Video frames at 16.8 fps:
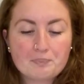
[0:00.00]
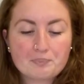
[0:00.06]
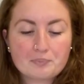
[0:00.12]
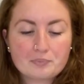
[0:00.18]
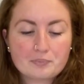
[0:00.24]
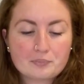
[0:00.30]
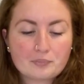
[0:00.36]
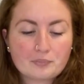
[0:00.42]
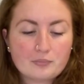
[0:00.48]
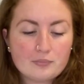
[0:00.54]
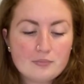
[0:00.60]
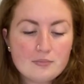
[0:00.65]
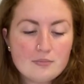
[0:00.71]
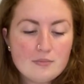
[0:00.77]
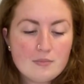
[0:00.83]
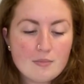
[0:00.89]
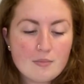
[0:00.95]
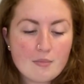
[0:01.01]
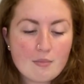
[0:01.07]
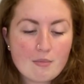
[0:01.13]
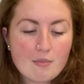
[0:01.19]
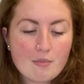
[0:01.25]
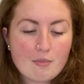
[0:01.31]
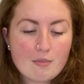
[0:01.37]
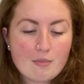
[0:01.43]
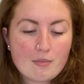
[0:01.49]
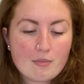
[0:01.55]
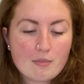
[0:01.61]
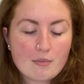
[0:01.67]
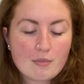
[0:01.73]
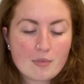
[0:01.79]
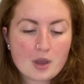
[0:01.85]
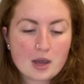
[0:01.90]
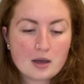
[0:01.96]

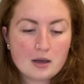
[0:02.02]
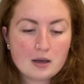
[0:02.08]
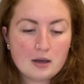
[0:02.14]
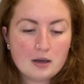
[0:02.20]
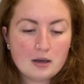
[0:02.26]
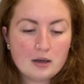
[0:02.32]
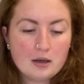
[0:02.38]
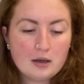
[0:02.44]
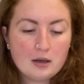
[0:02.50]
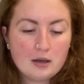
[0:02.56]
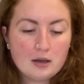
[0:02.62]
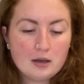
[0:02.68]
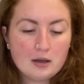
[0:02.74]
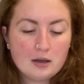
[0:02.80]
No one is speaking in this clip.